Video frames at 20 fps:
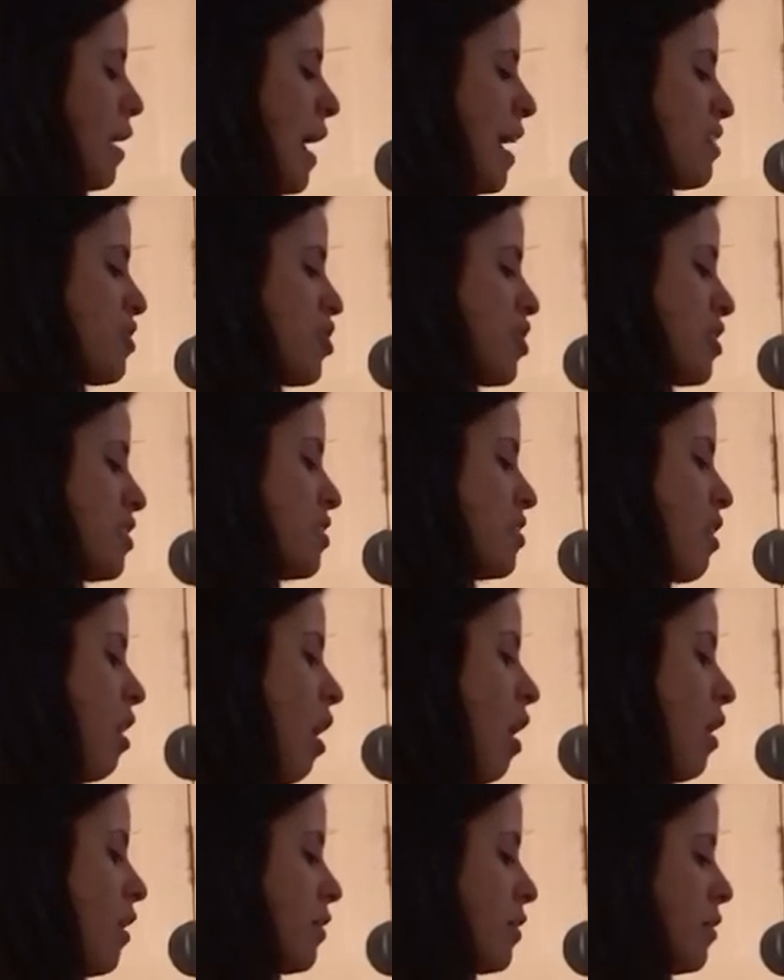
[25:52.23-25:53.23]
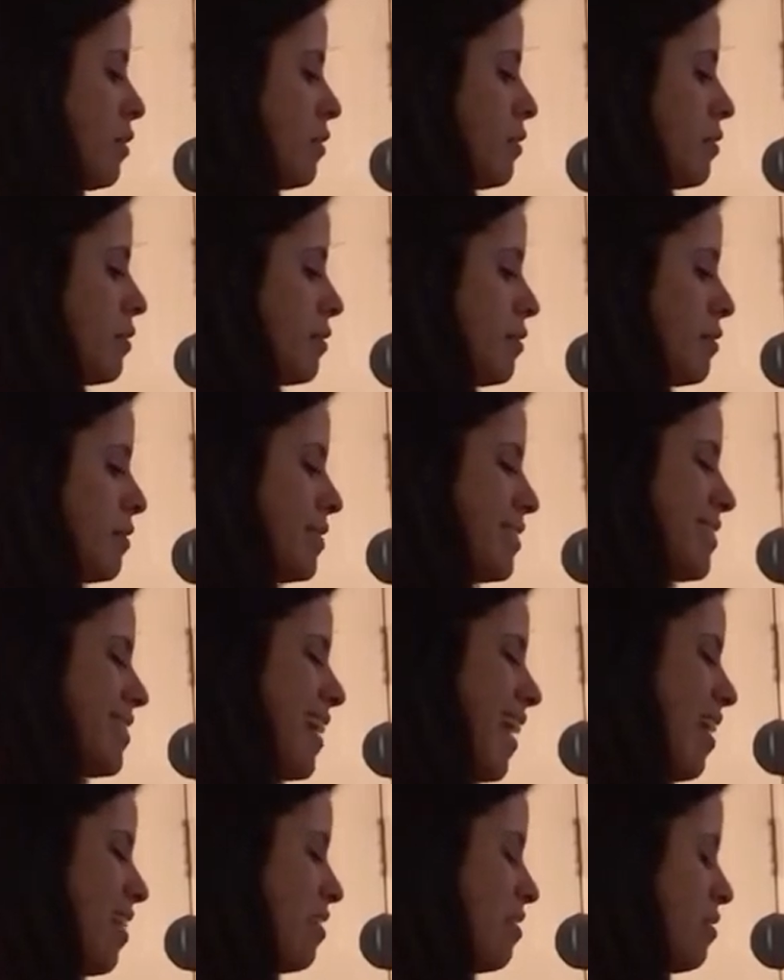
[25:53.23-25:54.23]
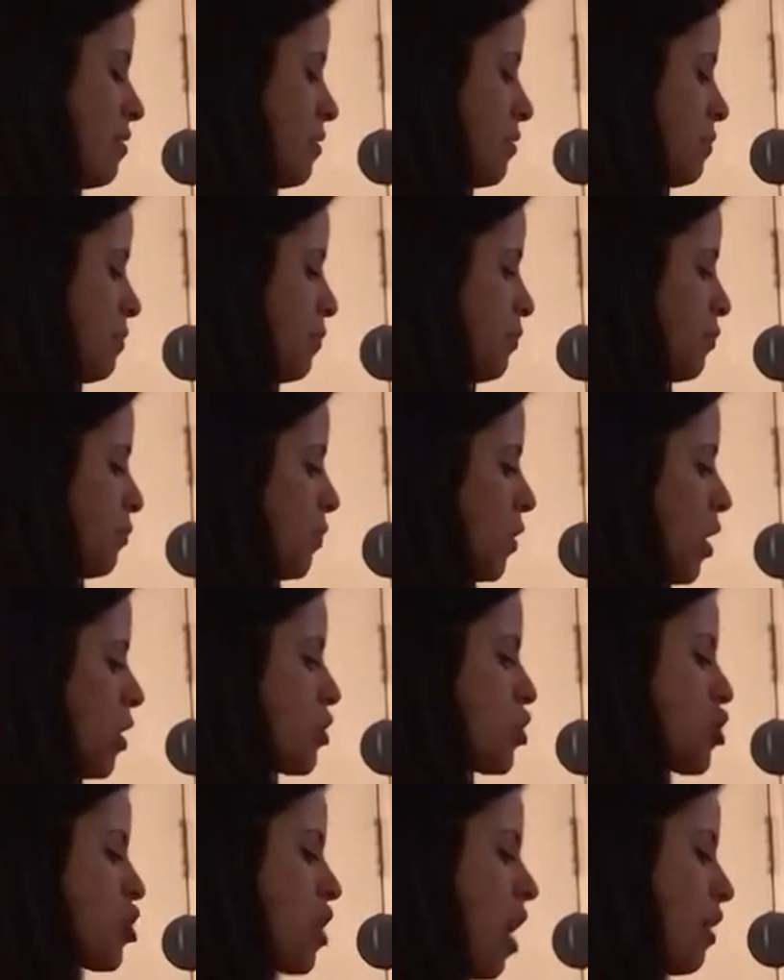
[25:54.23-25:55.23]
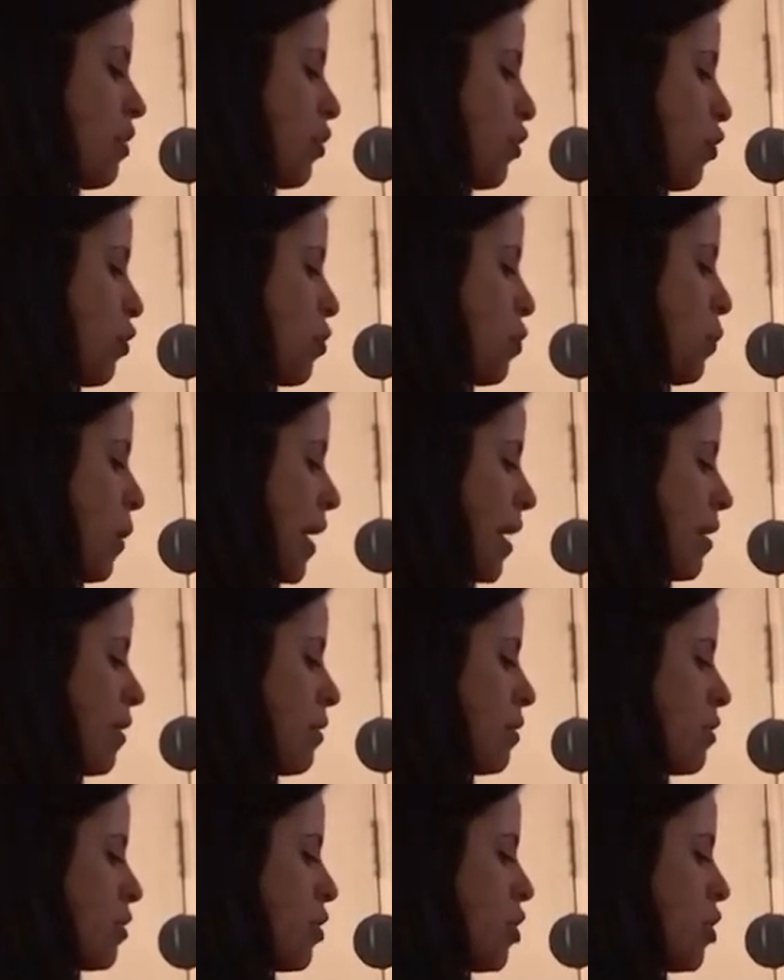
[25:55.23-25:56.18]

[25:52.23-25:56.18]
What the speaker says: And she's gone, dead. Shot her away.